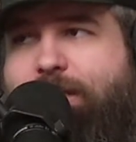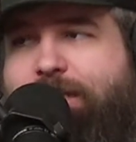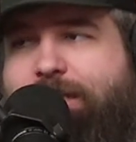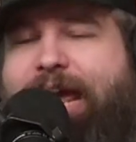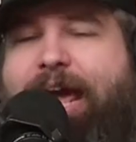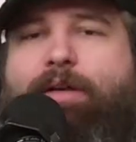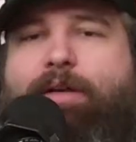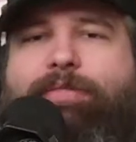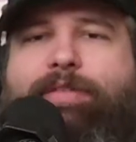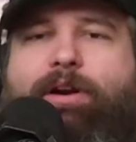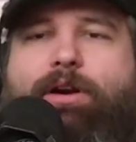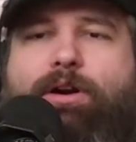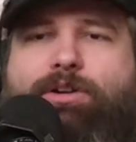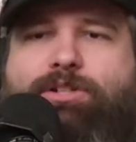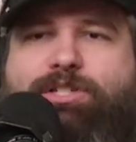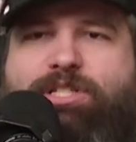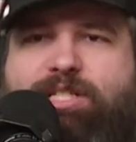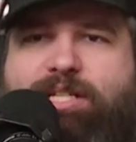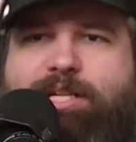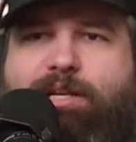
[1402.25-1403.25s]
Now, there are
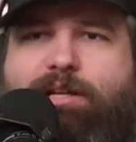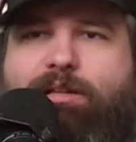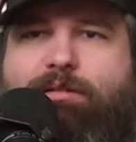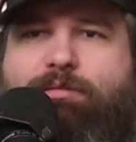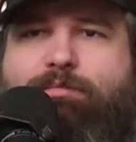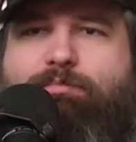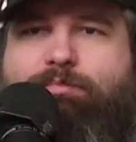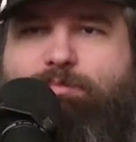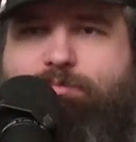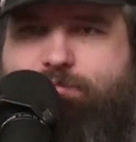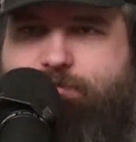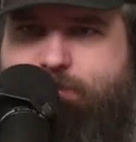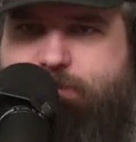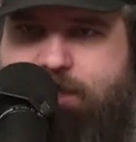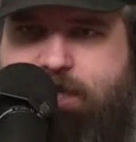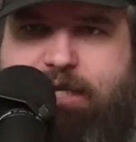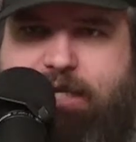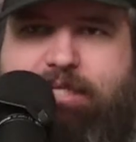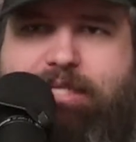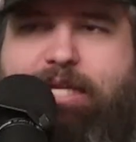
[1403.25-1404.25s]
still
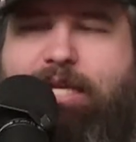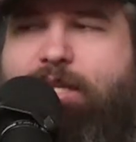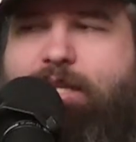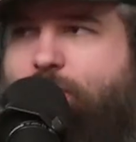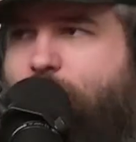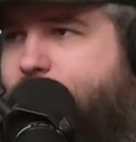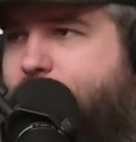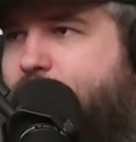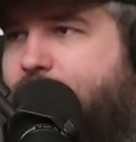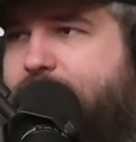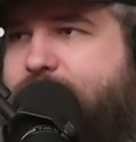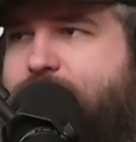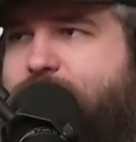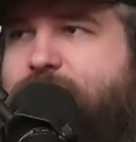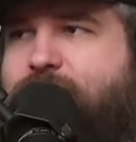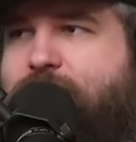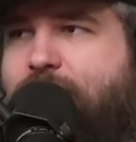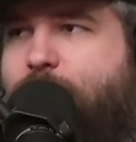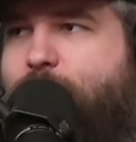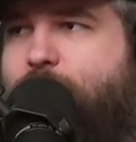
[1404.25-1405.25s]
Disney
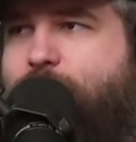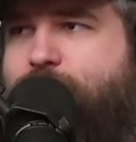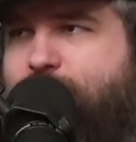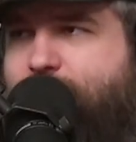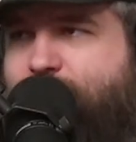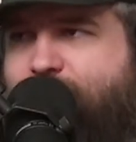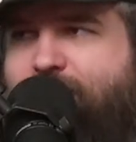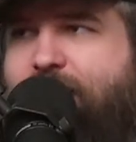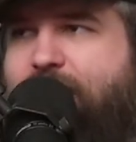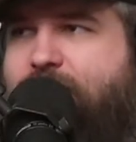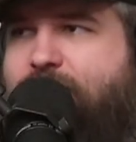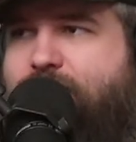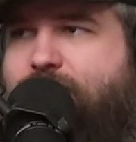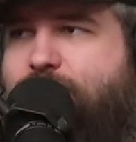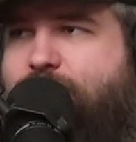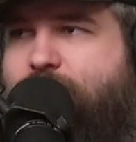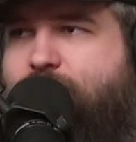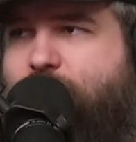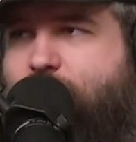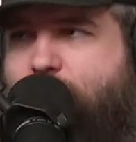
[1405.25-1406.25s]
loyalists that will defend
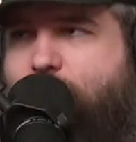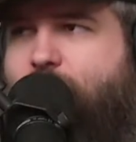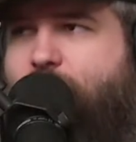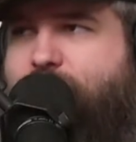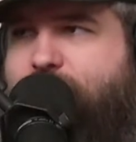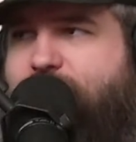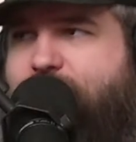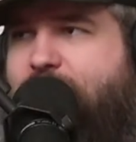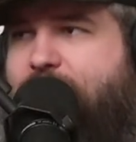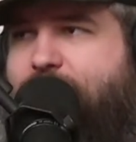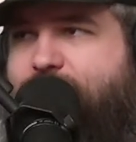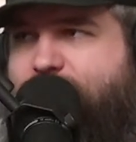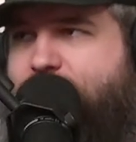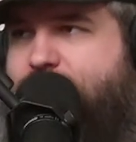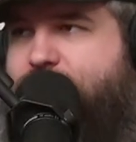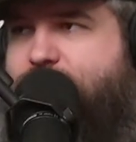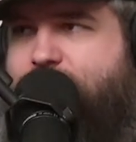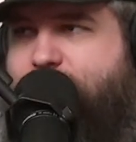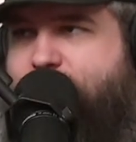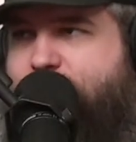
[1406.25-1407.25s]
the current state of
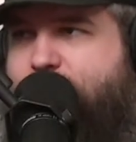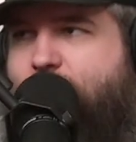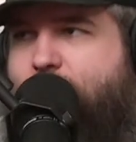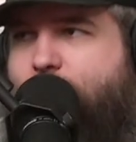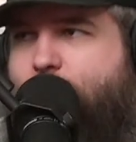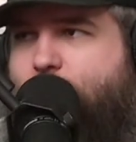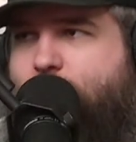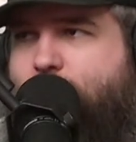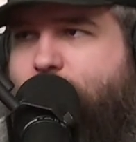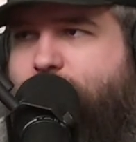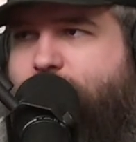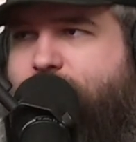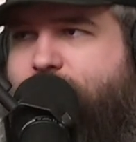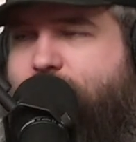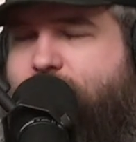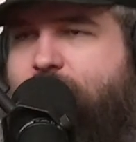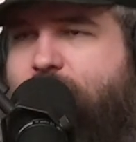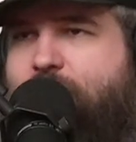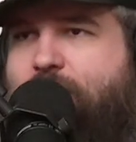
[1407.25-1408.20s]
Disney Star Wars,